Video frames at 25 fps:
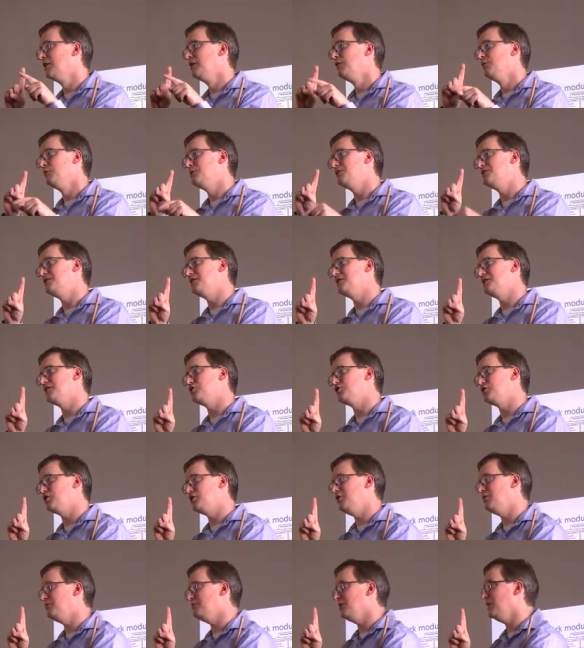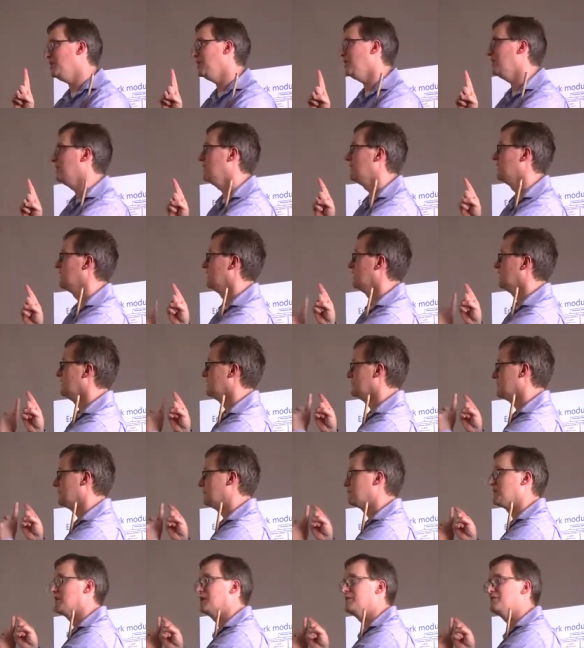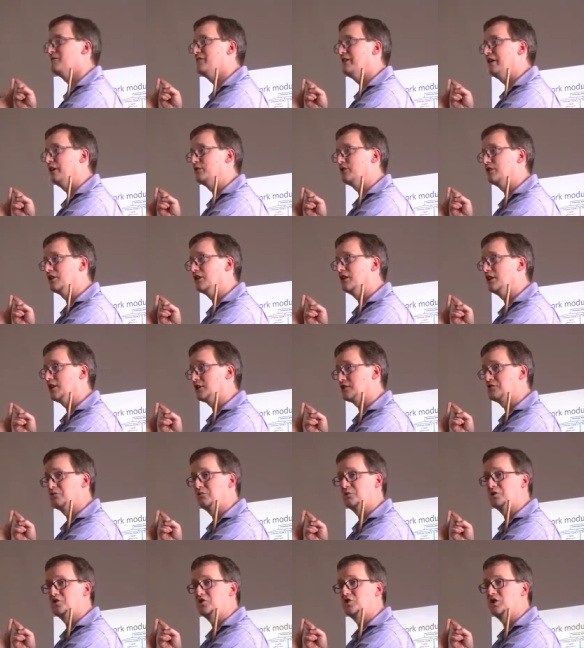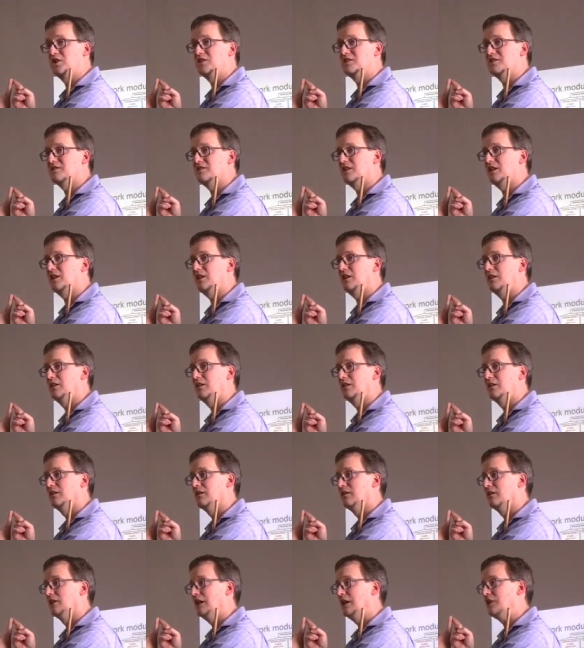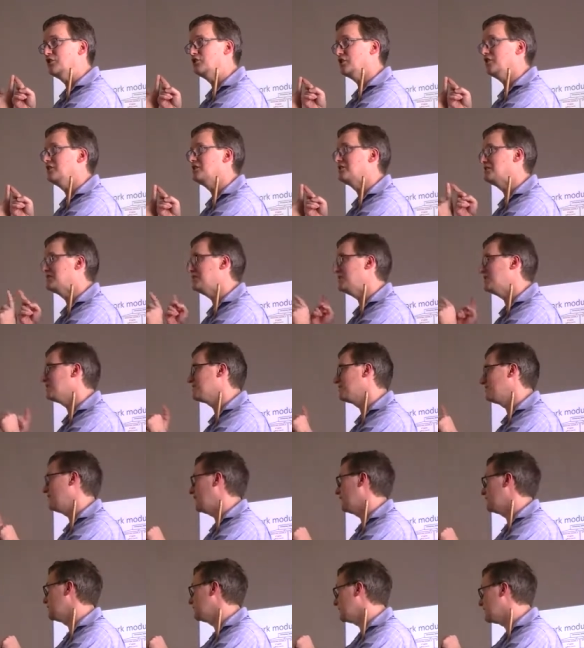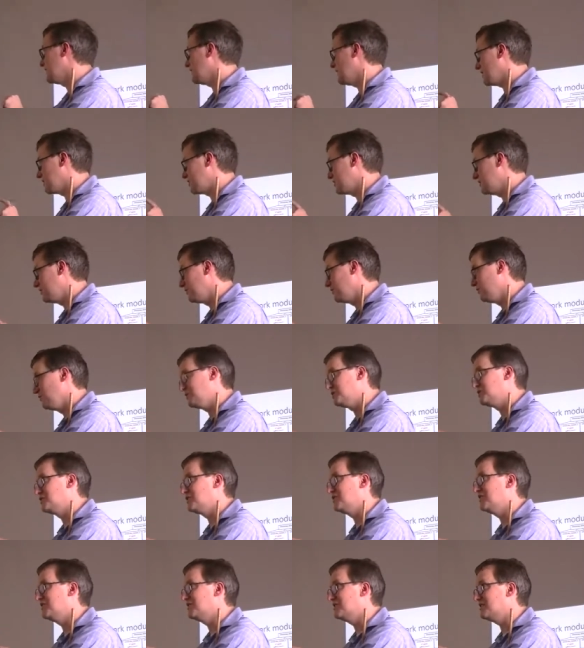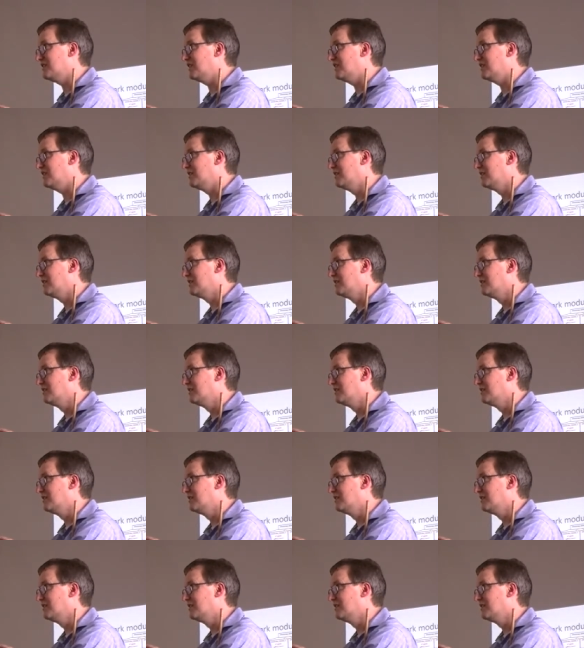We see that gene B is sometimes found in connection with gene C, and gene C is found in connection with gene D.